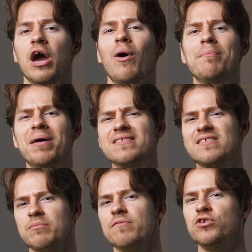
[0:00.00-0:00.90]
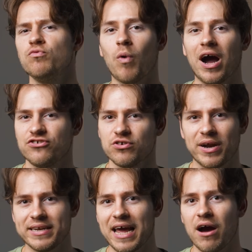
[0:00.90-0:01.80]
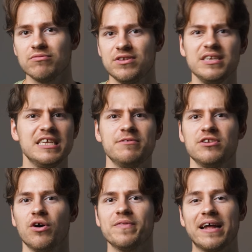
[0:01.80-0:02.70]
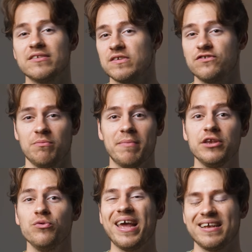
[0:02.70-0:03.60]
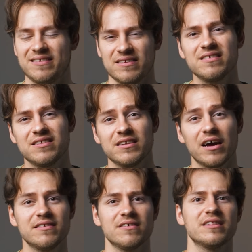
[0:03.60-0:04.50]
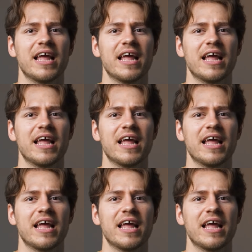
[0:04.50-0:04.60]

Now, I bet some of you watching right now didn't even know that such a menu existed until